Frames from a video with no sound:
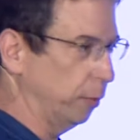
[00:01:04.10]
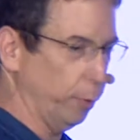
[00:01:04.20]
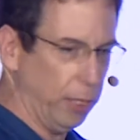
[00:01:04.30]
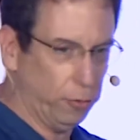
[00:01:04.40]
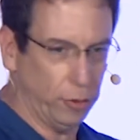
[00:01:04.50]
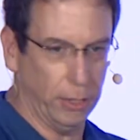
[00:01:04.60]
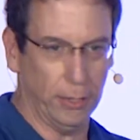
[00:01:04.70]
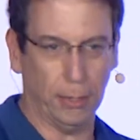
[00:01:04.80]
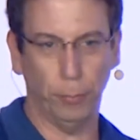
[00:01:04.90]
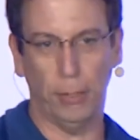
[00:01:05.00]
the blockchain,
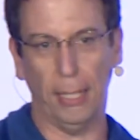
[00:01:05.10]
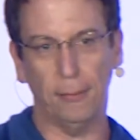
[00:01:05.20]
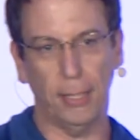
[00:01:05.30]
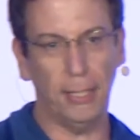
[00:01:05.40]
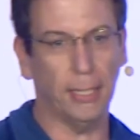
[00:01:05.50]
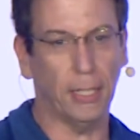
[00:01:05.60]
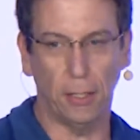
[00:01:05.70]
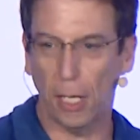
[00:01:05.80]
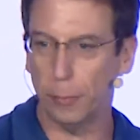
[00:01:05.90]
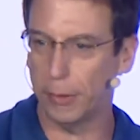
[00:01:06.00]
that data
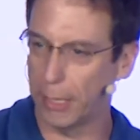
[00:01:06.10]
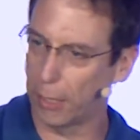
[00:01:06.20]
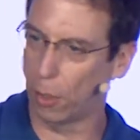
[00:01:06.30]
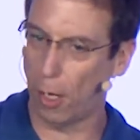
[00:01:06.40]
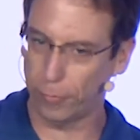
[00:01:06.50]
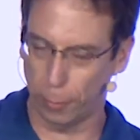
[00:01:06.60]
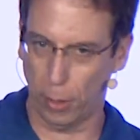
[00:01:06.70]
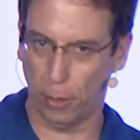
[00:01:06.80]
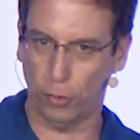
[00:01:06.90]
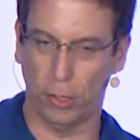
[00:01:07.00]
cannot be taken off the
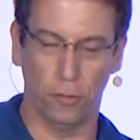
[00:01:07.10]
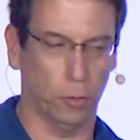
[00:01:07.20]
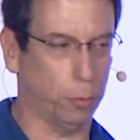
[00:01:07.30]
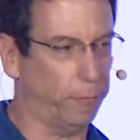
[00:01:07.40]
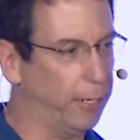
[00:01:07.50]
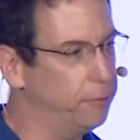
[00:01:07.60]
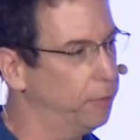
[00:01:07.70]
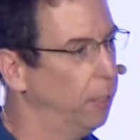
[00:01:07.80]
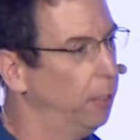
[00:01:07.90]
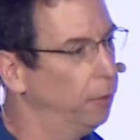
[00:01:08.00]
blockchain. So it provides
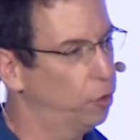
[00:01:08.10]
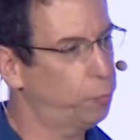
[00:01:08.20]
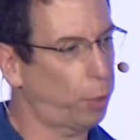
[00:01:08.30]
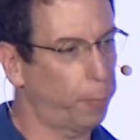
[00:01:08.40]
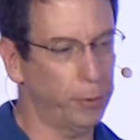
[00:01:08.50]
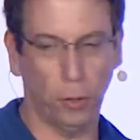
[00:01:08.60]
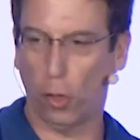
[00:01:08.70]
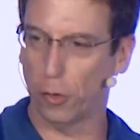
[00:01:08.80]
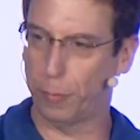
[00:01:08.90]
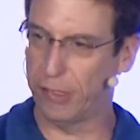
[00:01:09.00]
this property
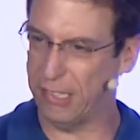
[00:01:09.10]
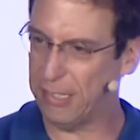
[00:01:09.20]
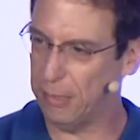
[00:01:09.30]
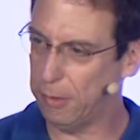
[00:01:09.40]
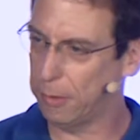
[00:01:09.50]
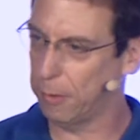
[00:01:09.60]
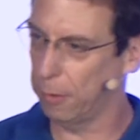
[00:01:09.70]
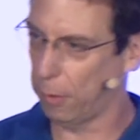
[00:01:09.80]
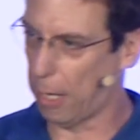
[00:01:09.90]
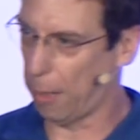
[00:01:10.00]
called persistence.
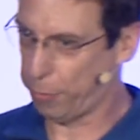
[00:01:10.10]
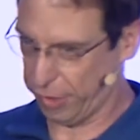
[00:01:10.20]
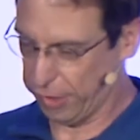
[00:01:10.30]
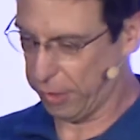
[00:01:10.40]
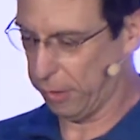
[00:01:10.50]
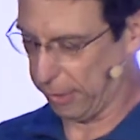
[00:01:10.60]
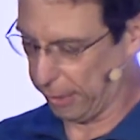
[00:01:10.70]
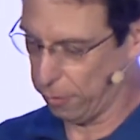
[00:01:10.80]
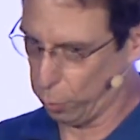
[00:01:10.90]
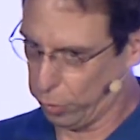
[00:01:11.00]
Persistence,
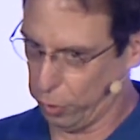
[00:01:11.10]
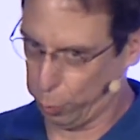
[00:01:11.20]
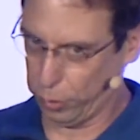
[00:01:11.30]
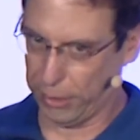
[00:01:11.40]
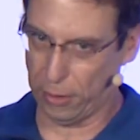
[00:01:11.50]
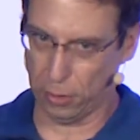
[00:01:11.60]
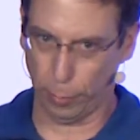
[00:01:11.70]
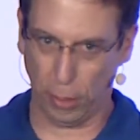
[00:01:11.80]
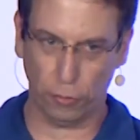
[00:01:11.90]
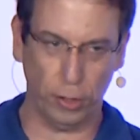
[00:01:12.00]
again, once you put data on the
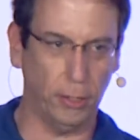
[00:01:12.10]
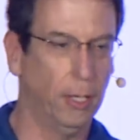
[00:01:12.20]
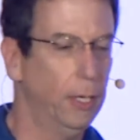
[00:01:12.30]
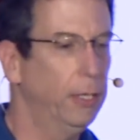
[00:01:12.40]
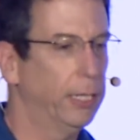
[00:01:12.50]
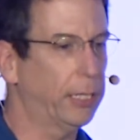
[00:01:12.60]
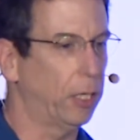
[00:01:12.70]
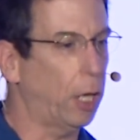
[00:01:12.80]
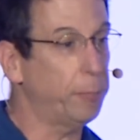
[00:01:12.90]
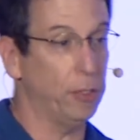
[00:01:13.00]
blockchain, it
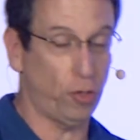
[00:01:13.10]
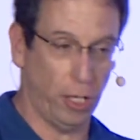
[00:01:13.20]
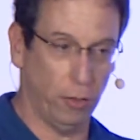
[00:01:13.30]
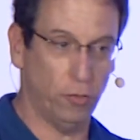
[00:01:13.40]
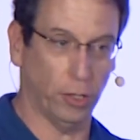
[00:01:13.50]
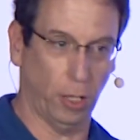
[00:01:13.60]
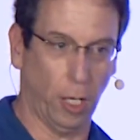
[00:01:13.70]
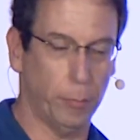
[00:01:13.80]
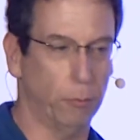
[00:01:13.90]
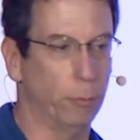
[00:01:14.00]
cannot be changed, it
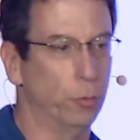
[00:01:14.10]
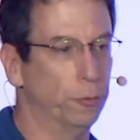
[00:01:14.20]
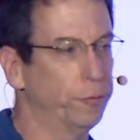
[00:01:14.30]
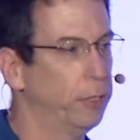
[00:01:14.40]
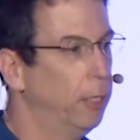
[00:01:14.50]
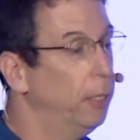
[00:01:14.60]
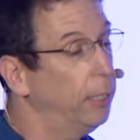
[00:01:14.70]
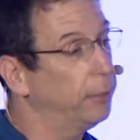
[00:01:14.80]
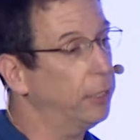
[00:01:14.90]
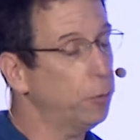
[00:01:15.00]
cannot be removed.
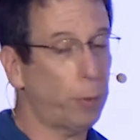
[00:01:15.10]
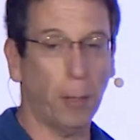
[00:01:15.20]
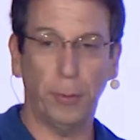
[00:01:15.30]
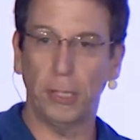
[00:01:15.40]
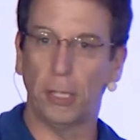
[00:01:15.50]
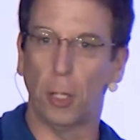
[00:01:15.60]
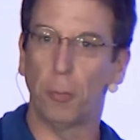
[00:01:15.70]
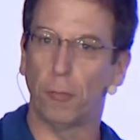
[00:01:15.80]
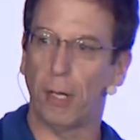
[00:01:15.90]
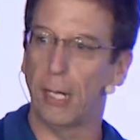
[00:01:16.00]
And the other property that it
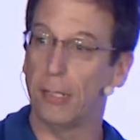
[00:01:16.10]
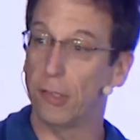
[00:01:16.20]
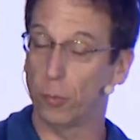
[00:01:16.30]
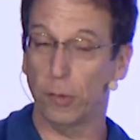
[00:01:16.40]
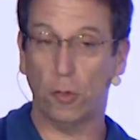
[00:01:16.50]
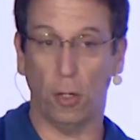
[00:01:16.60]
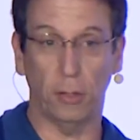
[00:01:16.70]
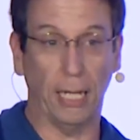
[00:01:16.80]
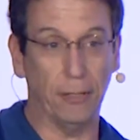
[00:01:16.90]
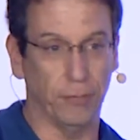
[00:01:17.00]
provides is what's called
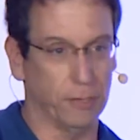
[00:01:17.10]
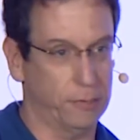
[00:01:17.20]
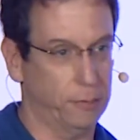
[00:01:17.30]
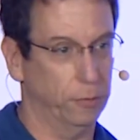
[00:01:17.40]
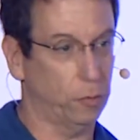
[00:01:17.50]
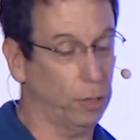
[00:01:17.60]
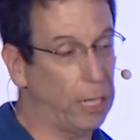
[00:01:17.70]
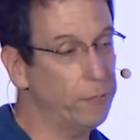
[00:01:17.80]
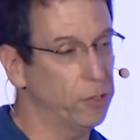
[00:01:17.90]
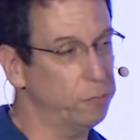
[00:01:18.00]
liveness. So
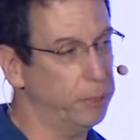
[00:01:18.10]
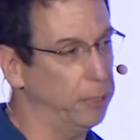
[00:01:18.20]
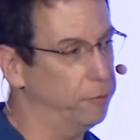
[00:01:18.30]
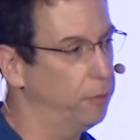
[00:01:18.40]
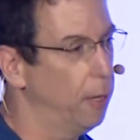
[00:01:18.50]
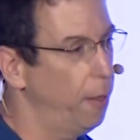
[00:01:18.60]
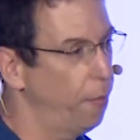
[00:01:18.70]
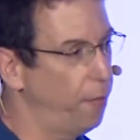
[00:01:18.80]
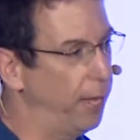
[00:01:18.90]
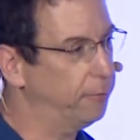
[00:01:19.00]
liveness means
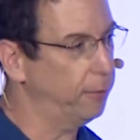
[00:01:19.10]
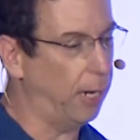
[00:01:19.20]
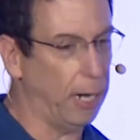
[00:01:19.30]
that